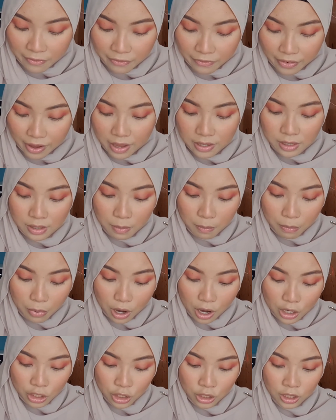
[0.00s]
first
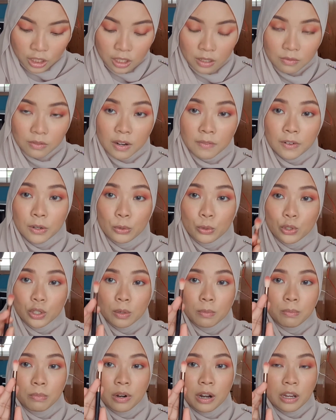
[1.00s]
brush, the Revolution
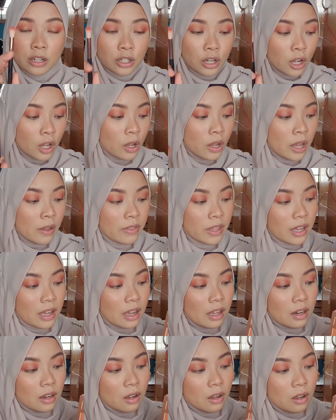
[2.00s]
brush with the
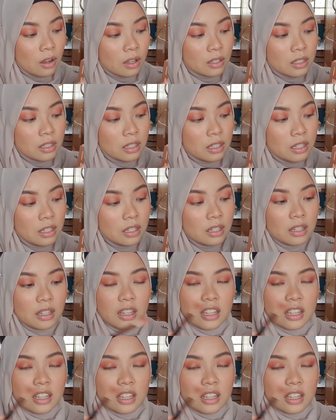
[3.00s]
color Hottie.